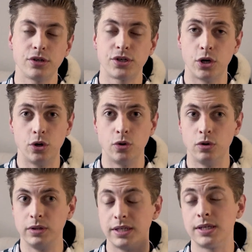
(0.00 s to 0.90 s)
So
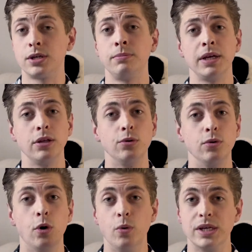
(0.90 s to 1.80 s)
this is something
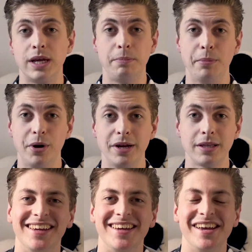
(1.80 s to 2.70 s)
to always keep in mind.
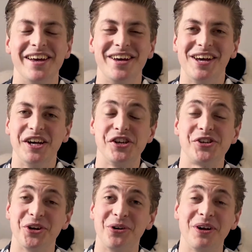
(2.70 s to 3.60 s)

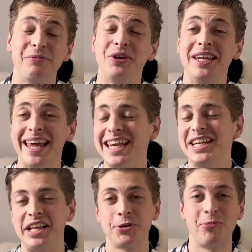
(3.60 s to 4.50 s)
So if you need
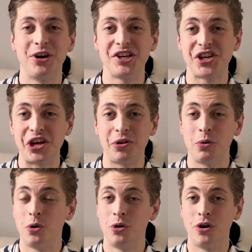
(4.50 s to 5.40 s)
any inspiration
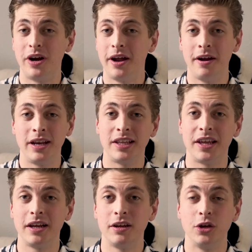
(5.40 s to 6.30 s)
or
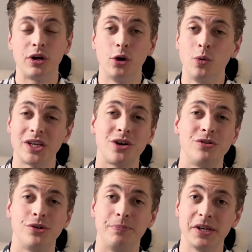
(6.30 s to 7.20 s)
anything, you can always go
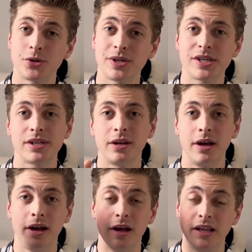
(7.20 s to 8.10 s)
to Pinterest
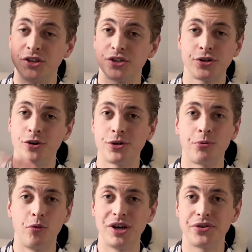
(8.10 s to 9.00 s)
and just search
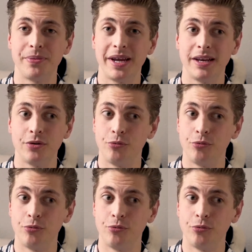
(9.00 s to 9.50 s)
for resume.